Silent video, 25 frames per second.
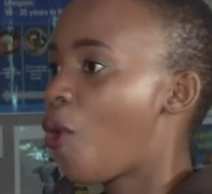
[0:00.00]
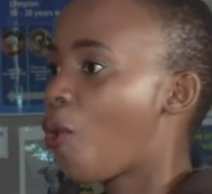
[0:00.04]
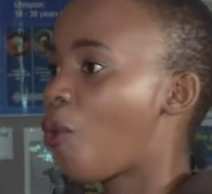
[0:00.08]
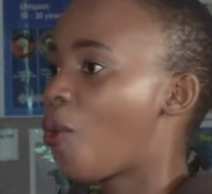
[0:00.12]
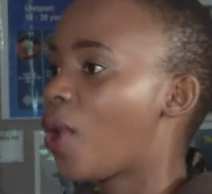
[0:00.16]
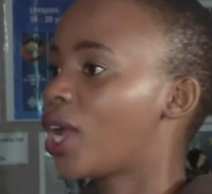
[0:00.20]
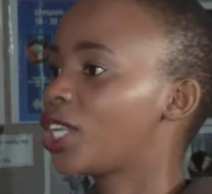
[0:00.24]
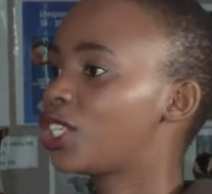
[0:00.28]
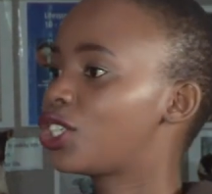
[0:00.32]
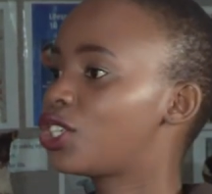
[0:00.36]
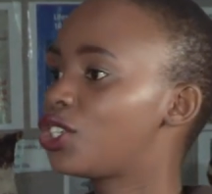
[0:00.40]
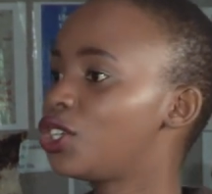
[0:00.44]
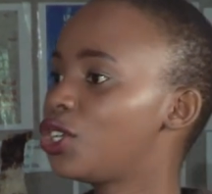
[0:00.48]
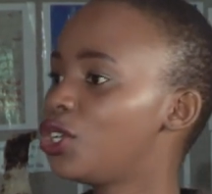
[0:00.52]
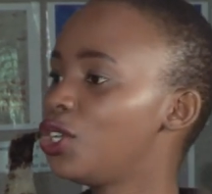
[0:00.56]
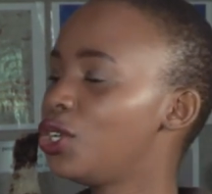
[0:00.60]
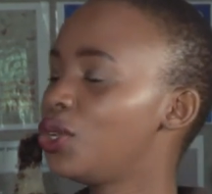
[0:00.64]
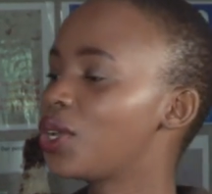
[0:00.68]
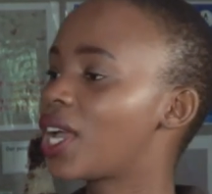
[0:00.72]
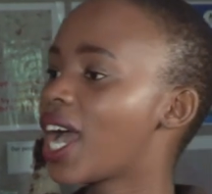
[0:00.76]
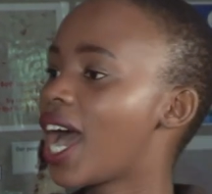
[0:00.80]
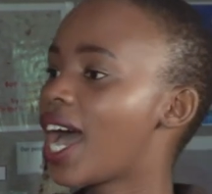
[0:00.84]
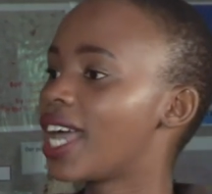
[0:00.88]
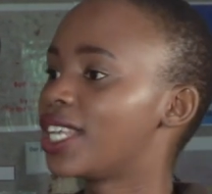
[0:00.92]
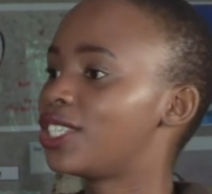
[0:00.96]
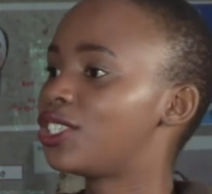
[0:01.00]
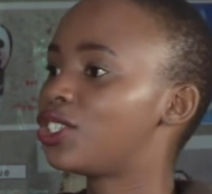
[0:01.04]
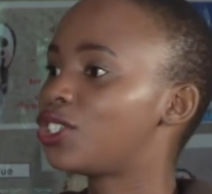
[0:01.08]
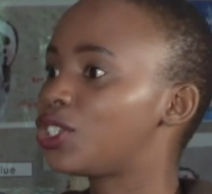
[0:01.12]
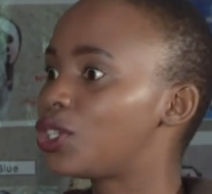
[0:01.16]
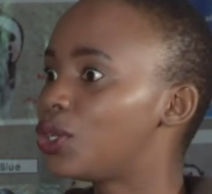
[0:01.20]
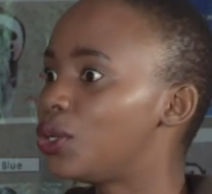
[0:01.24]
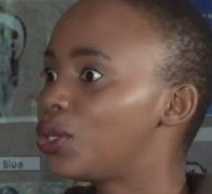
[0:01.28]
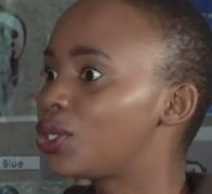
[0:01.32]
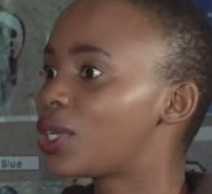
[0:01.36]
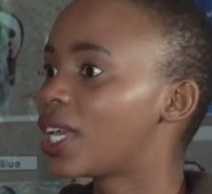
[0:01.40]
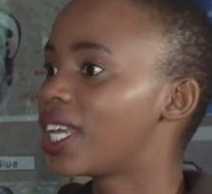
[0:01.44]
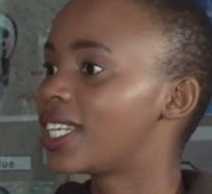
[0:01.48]
What do you guys
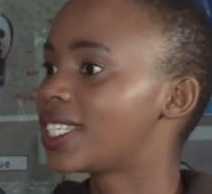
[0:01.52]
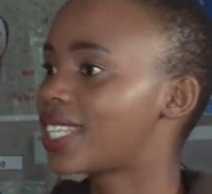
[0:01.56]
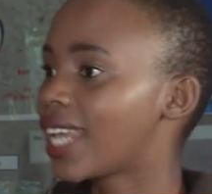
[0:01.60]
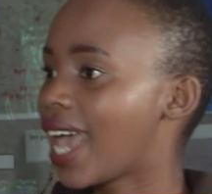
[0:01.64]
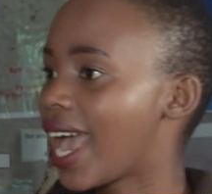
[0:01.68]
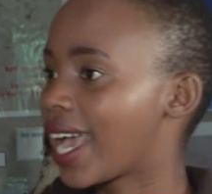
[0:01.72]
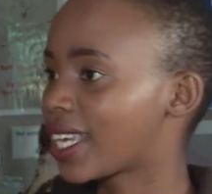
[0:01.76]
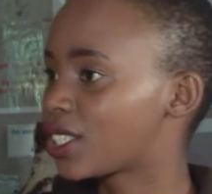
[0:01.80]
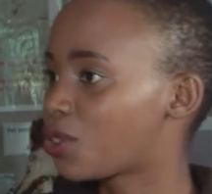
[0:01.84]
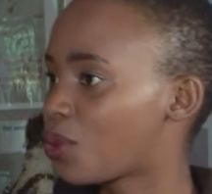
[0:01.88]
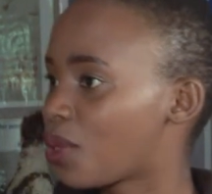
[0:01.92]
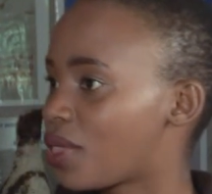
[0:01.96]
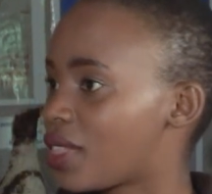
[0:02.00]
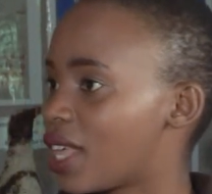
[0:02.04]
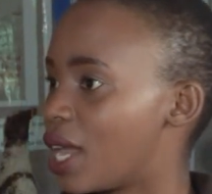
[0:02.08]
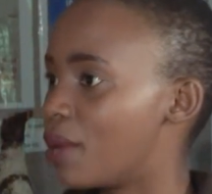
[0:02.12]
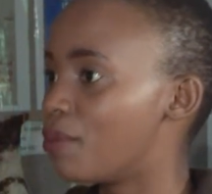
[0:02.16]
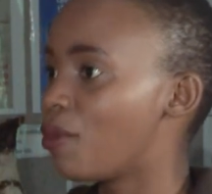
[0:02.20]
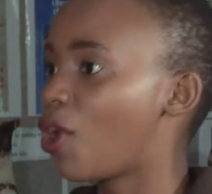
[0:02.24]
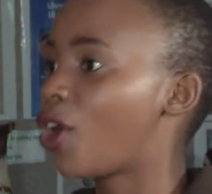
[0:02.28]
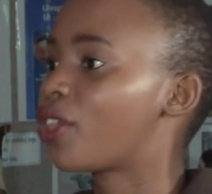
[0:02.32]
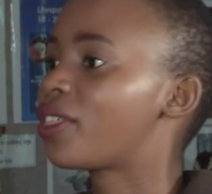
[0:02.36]
do to interact with them?